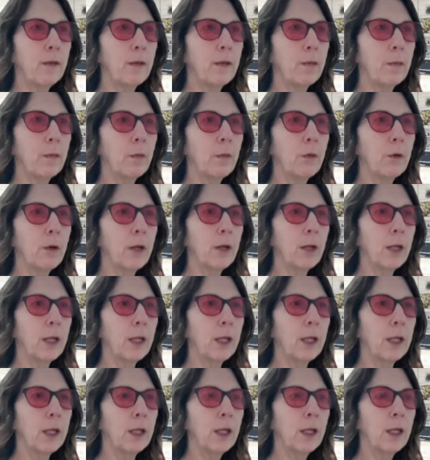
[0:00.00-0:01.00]
in the
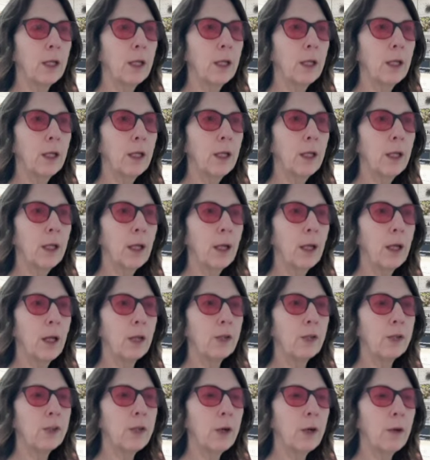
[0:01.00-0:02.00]
morning and
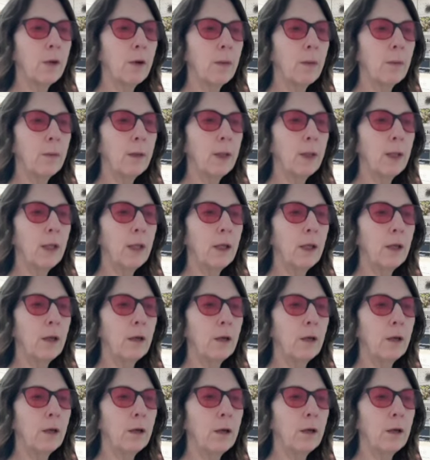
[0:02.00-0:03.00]
I show up
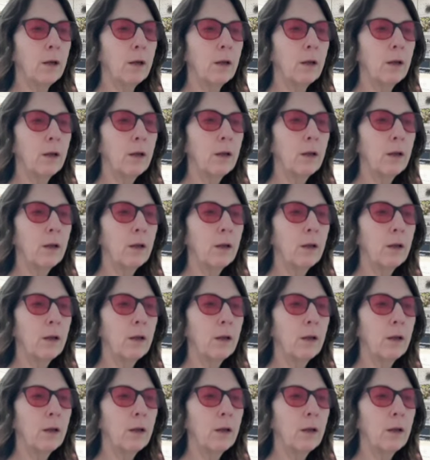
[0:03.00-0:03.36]
here,